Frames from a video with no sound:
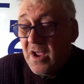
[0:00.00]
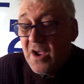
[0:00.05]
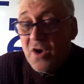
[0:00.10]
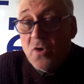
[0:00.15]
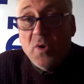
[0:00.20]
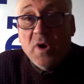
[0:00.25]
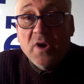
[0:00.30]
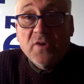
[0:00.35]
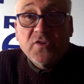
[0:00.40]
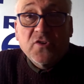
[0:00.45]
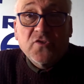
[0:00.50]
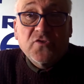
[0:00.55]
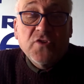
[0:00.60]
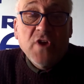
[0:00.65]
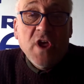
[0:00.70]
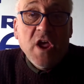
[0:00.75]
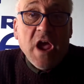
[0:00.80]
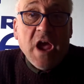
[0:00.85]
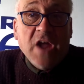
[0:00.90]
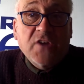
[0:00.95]
where there's
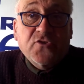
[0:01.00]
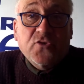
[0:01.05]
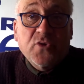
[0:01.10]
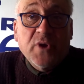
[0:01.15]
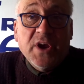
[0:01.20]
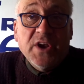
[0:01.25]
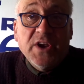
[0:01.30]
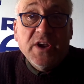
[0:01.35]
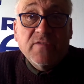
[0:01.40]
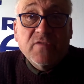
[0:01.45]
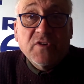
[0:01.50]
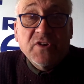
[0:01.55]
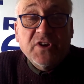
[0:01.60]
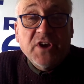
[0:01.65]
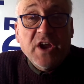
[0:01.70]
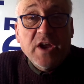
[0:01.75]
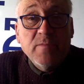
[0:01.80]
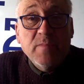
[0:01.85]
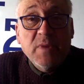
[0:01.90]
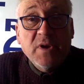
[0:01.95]
a train every
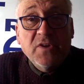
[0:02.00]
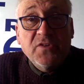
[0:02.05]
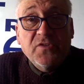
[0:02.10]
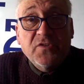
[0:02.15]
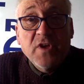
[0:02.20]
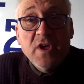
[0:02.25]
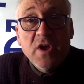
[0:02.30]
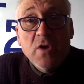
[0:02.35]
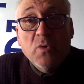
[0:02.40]
10 minutes,